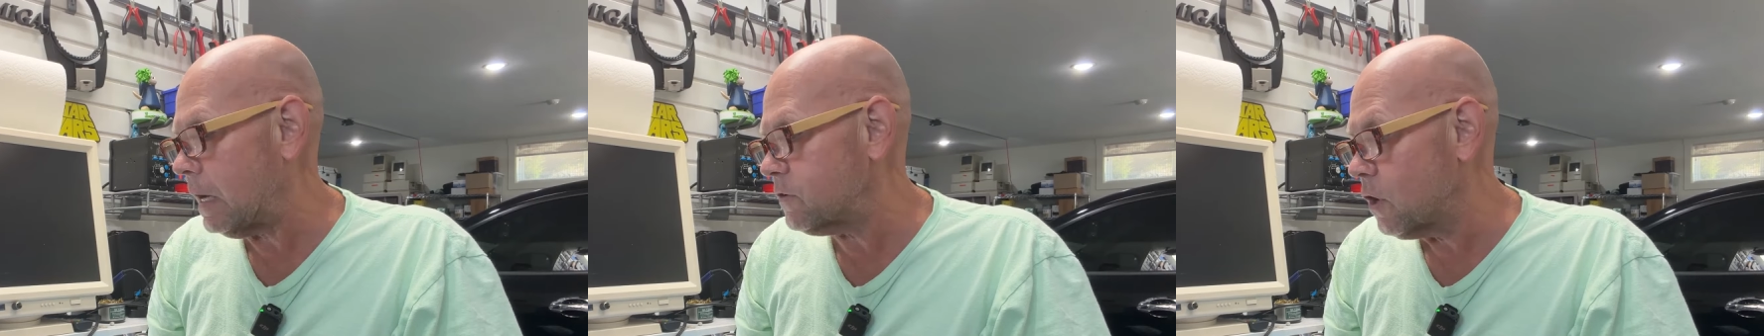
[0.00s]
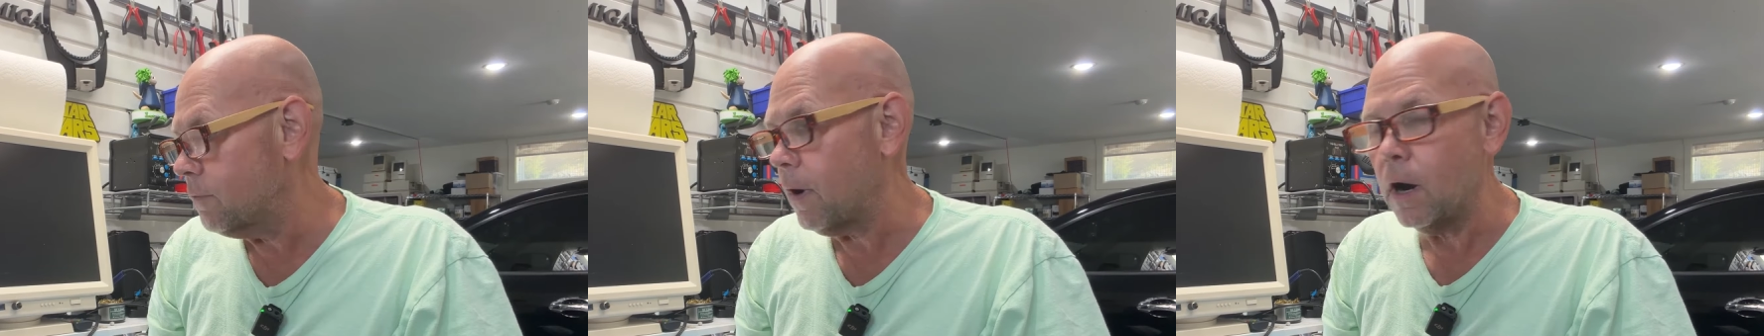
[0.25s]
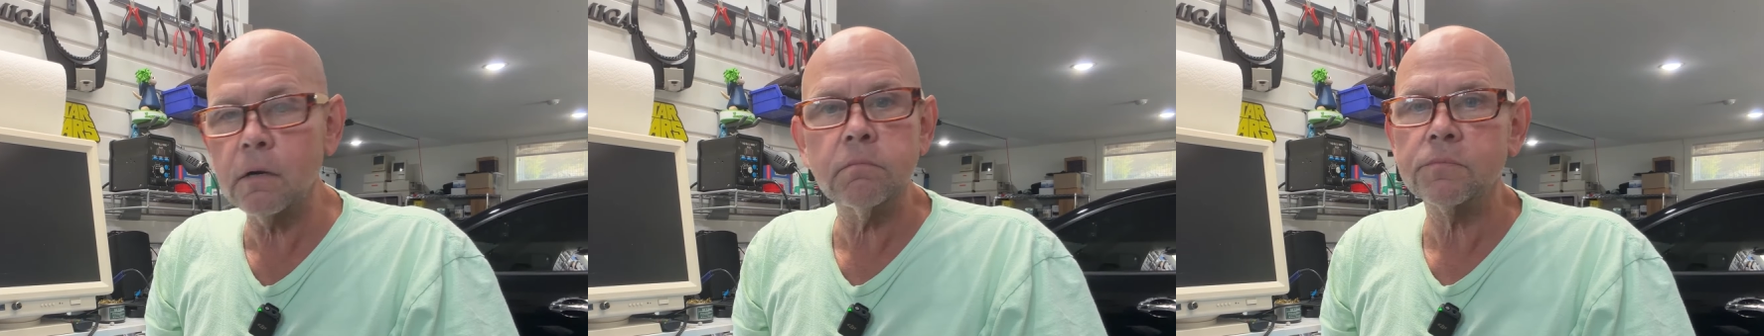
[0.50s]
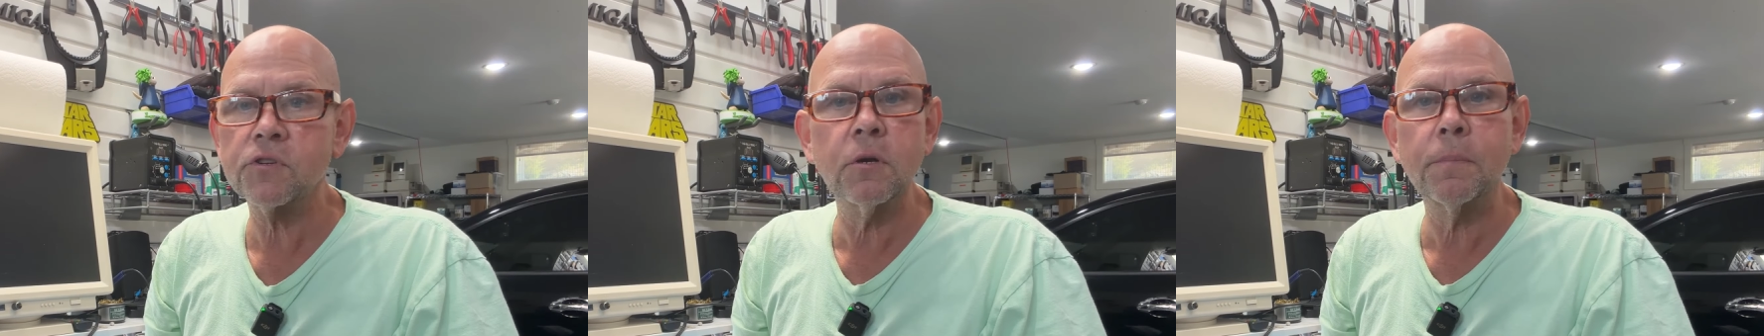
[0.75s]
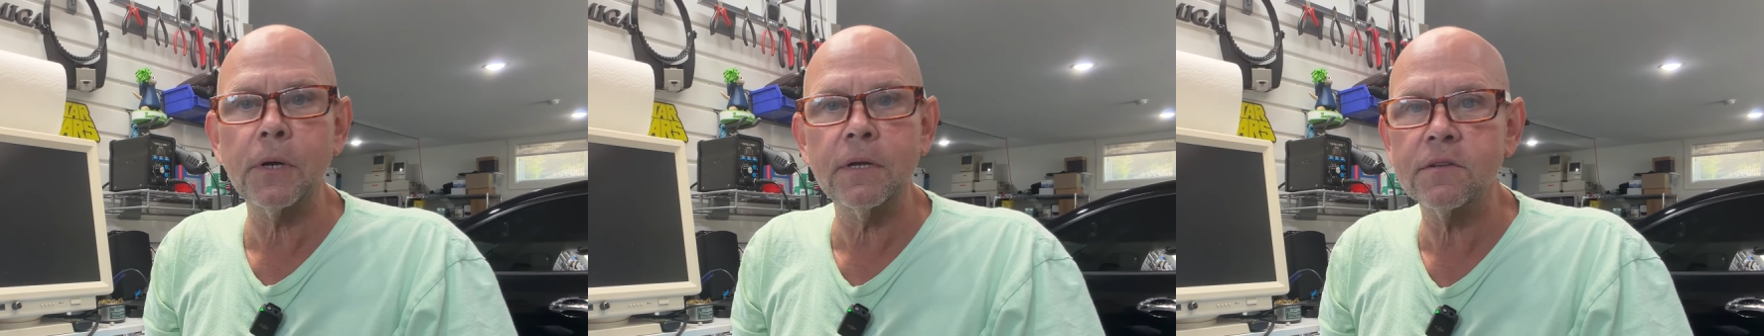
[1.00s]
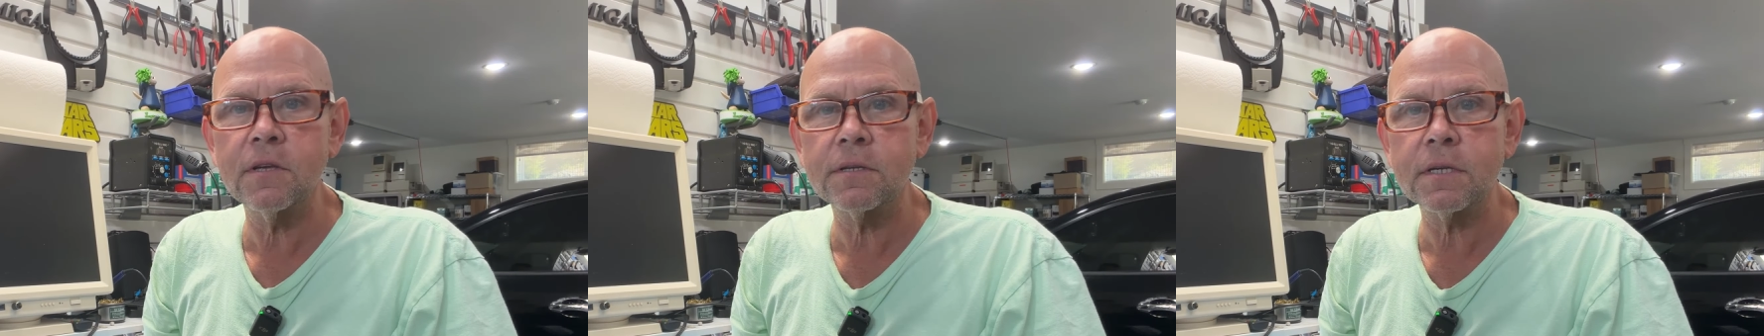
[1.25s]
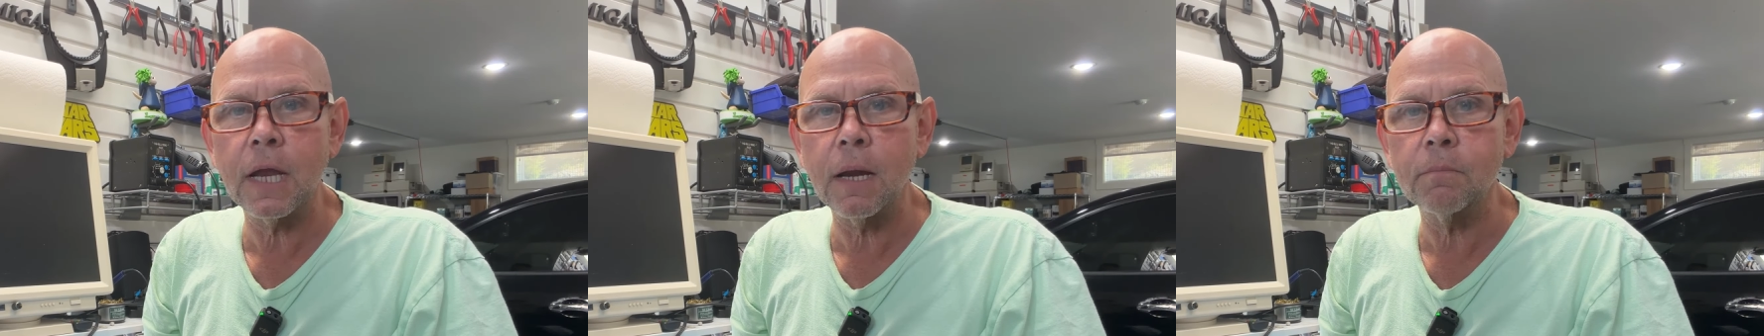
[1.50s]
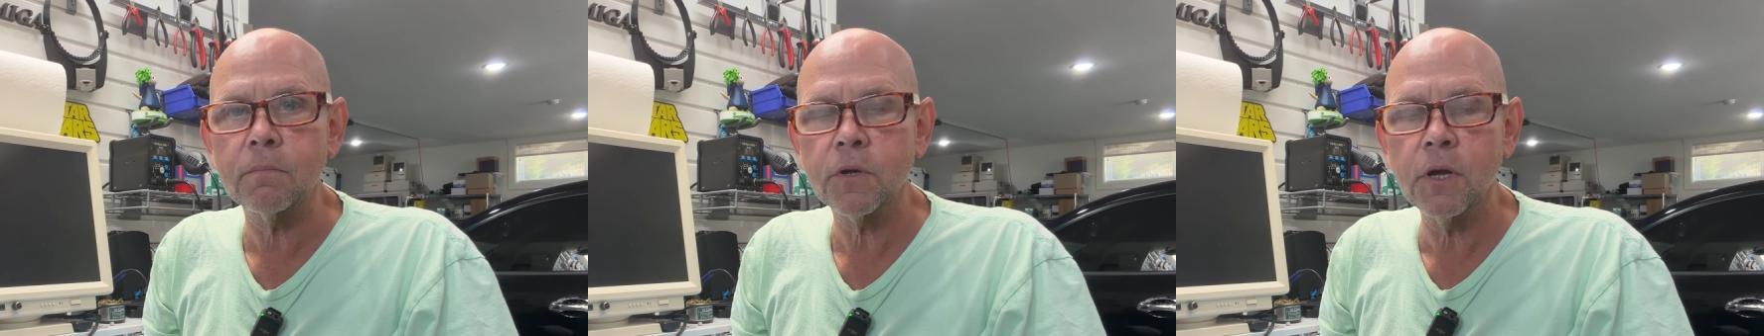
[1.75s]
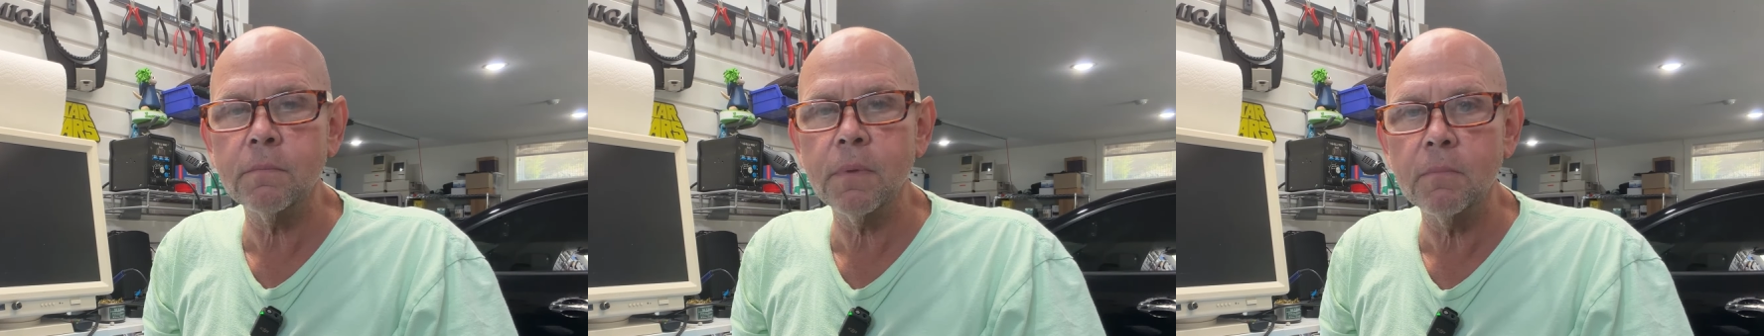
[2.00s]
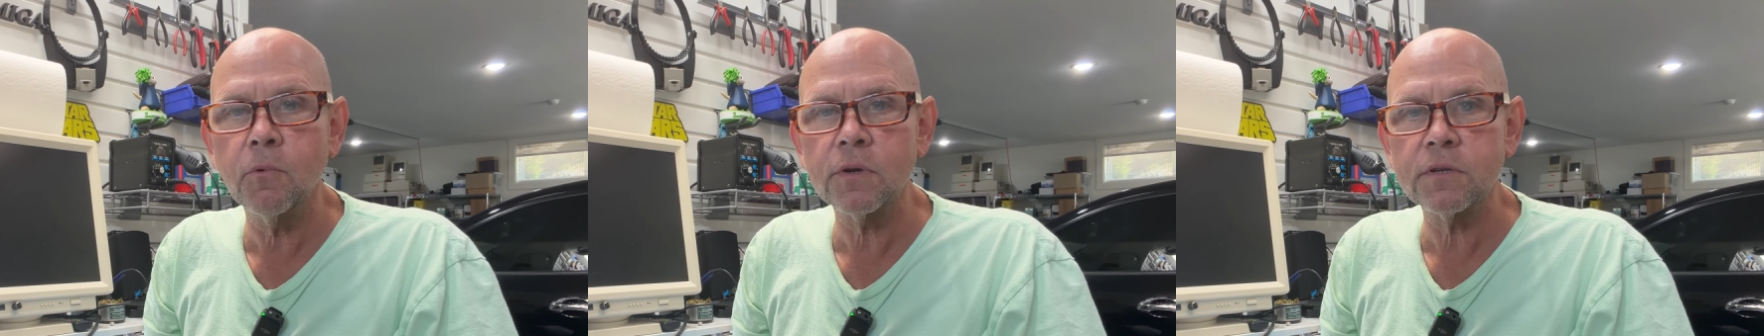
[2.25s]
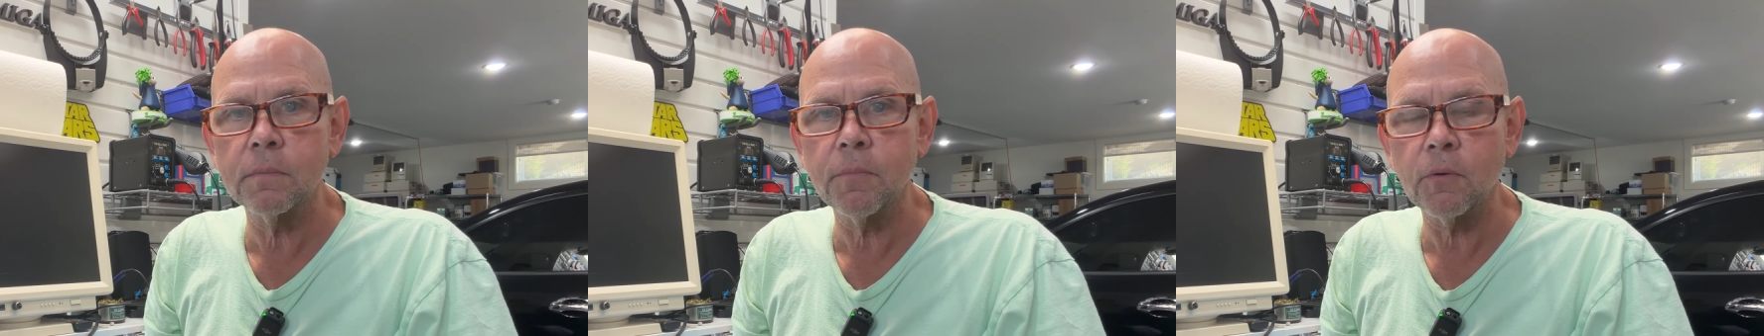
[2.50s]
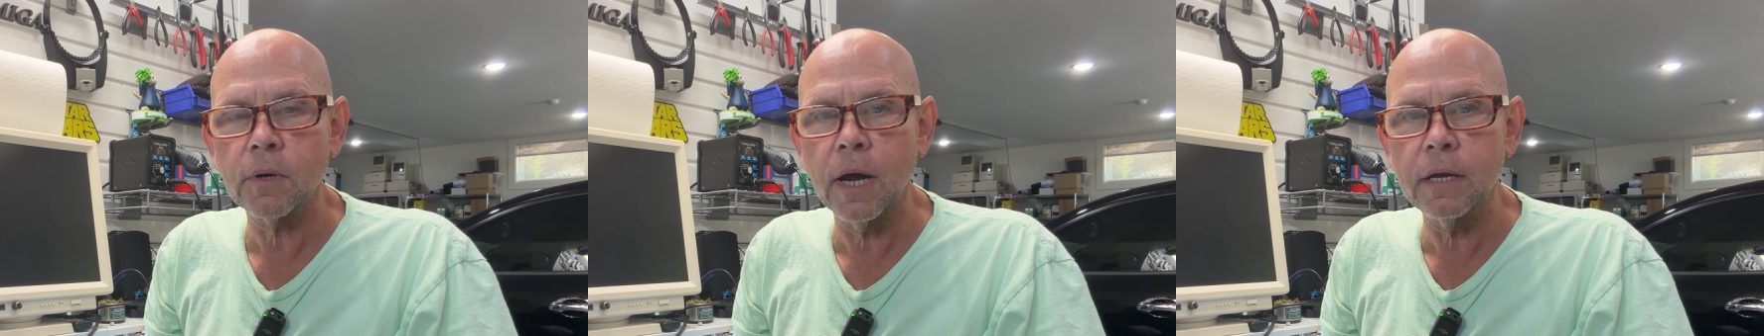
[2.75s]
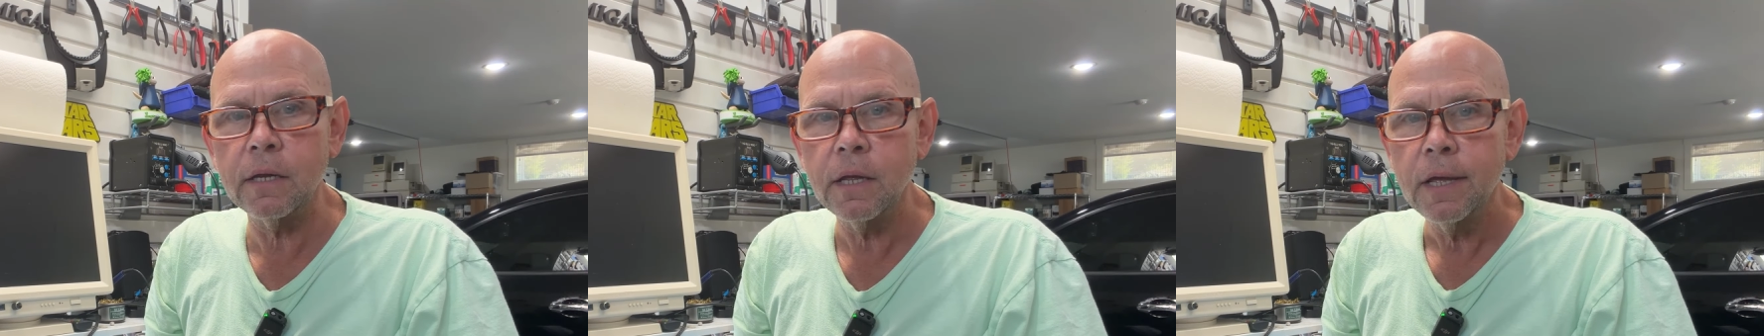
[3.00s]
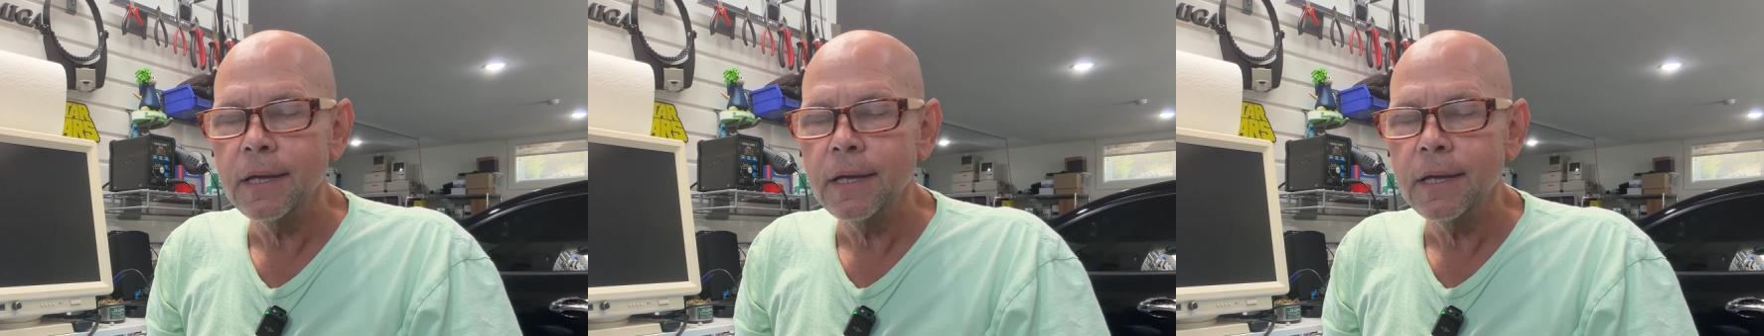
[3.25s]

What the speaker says: So far, super easy to set up. Couldn't be more simple, right?